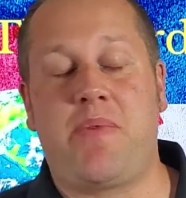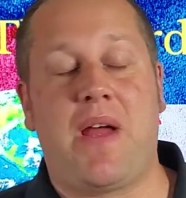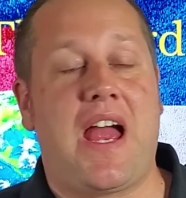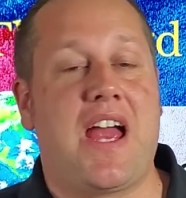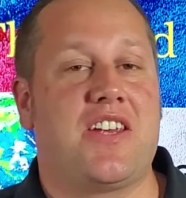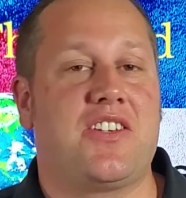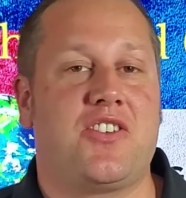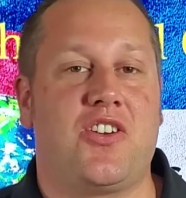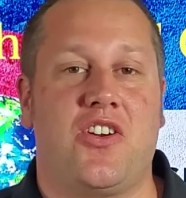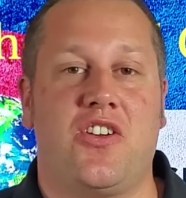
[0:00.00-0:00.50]

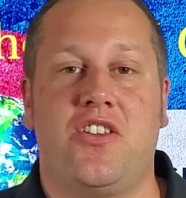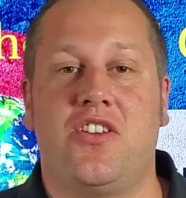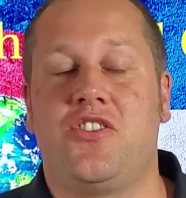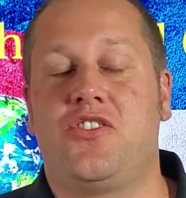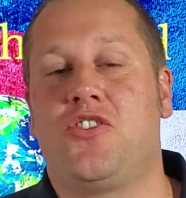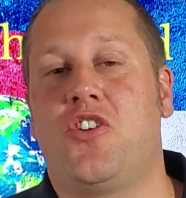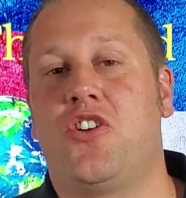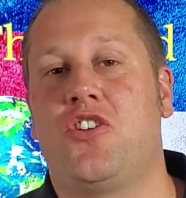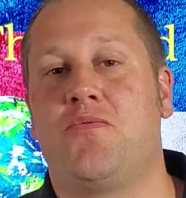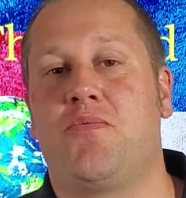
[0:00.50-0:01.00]
pastor of this
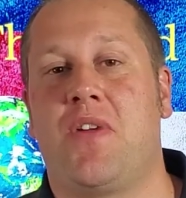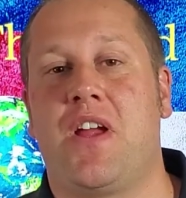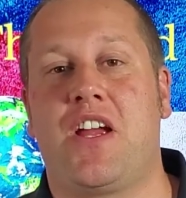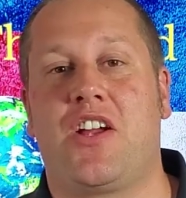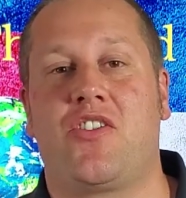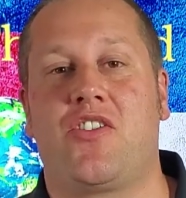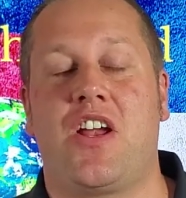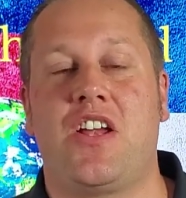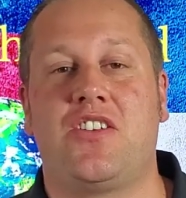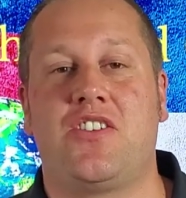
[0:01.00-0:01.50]
church
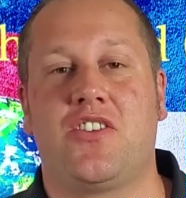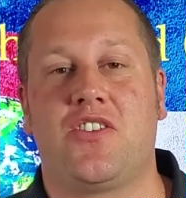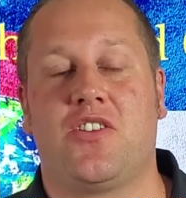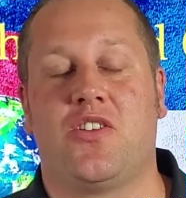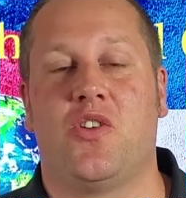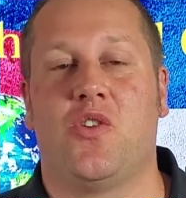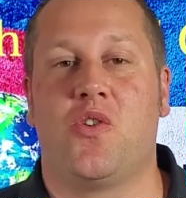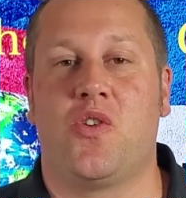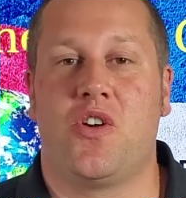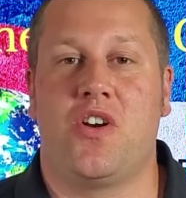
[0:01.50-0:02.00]
plant, Grace of the
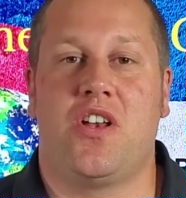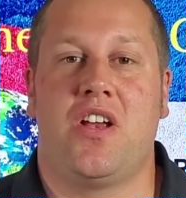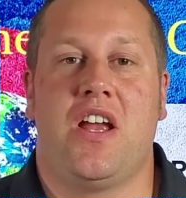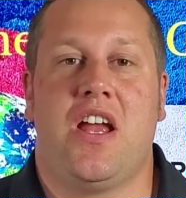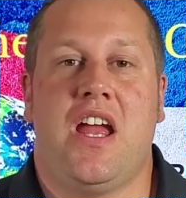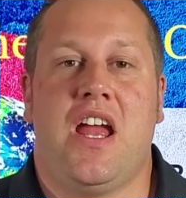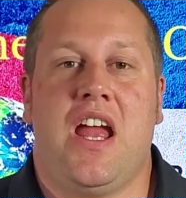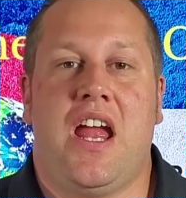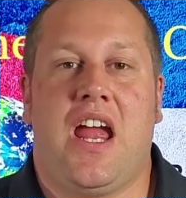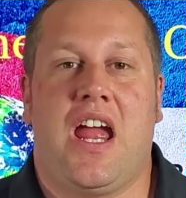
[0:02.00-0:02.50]
Lord,
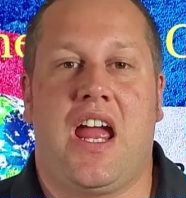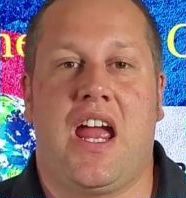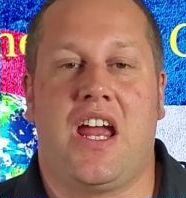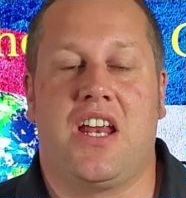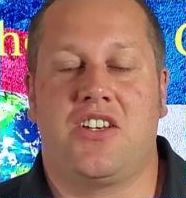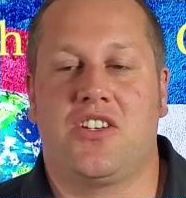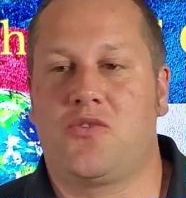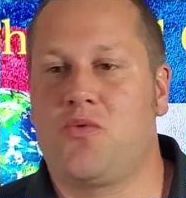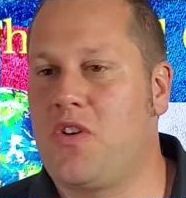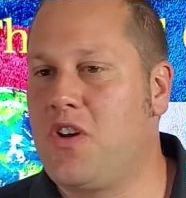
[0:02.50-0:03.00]

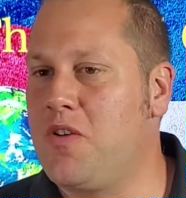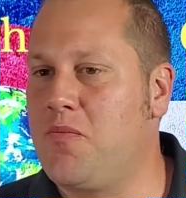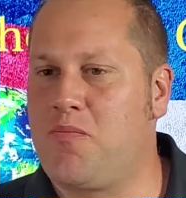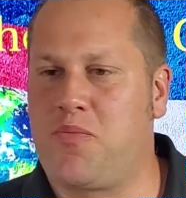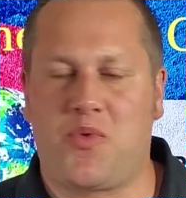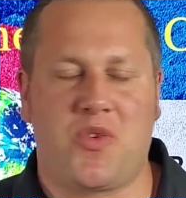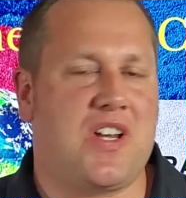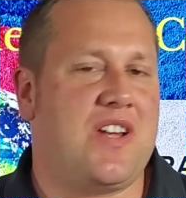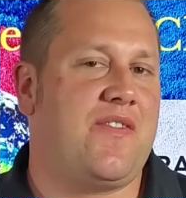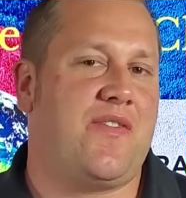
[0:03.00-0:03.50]
and just wanted to
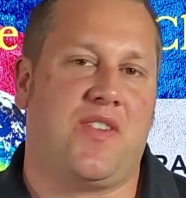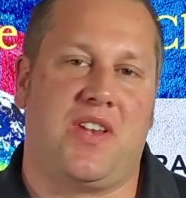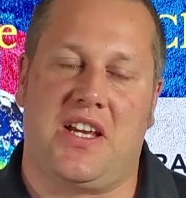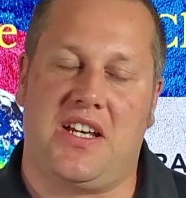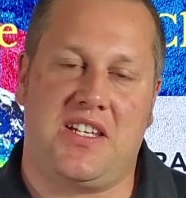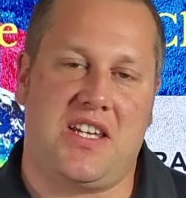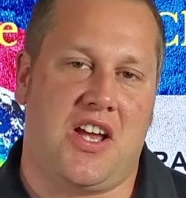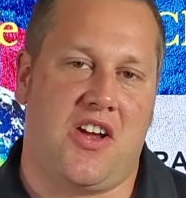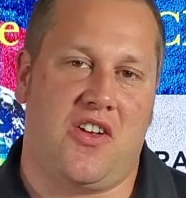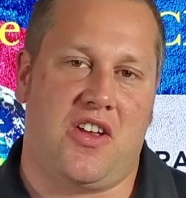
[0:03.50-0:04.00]

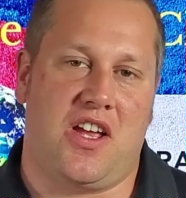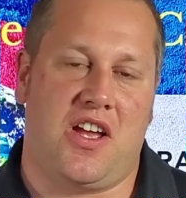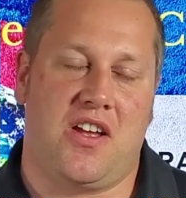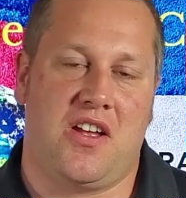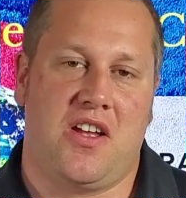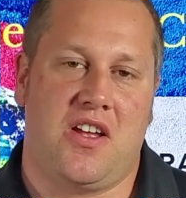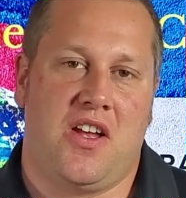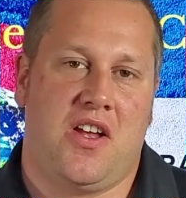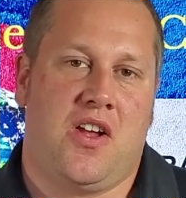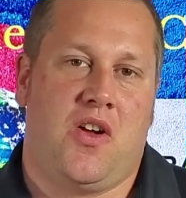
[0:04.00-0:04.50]
briefly tell you
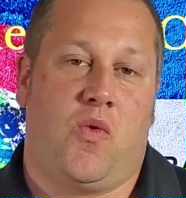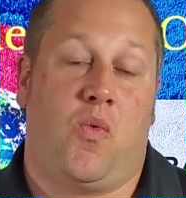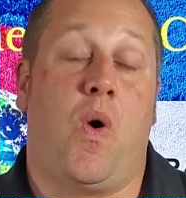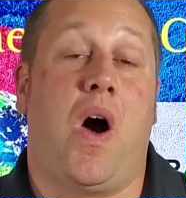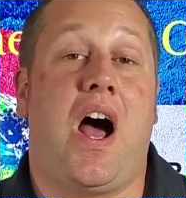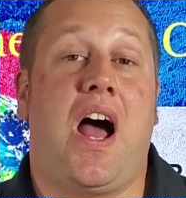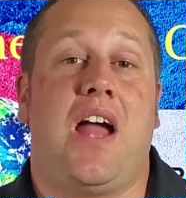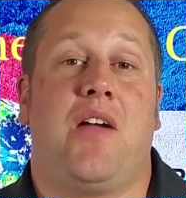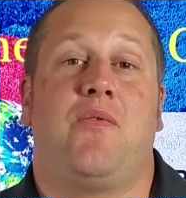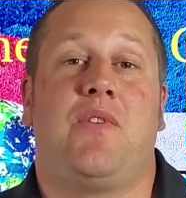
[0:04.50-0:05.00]

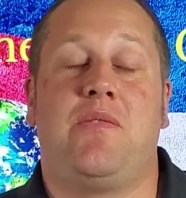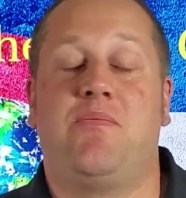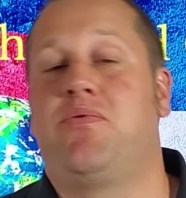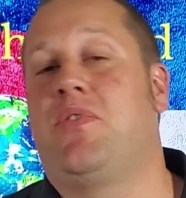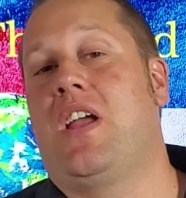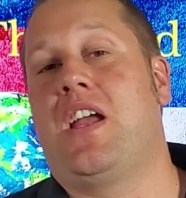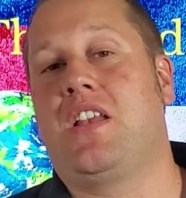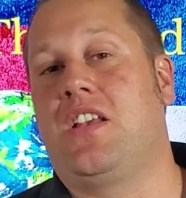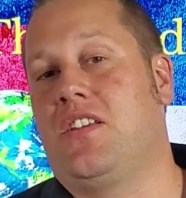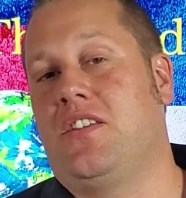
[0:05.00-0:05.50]
why we
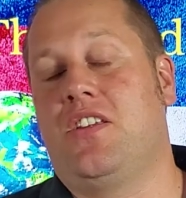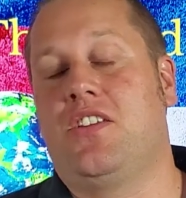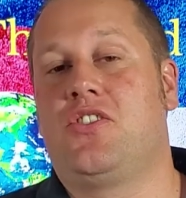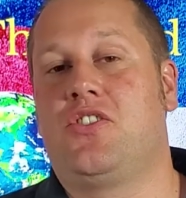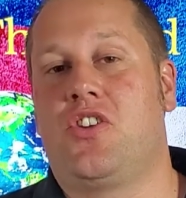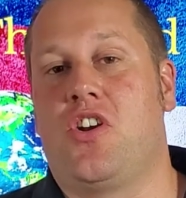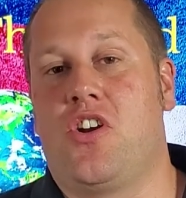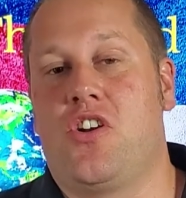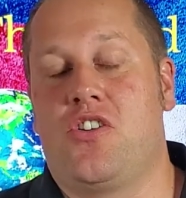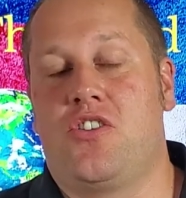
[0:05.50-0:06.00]
planted this
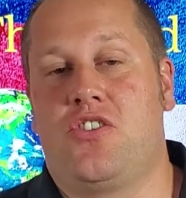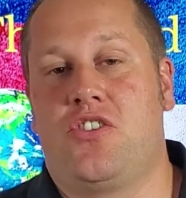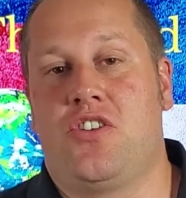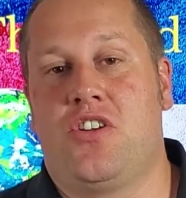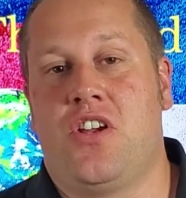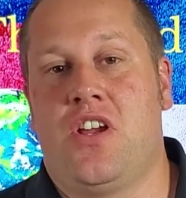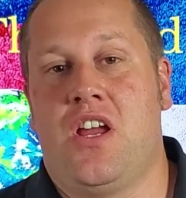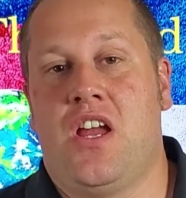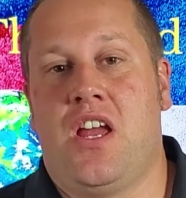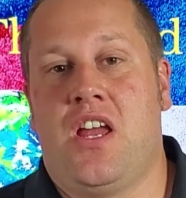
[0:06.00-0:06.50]
church.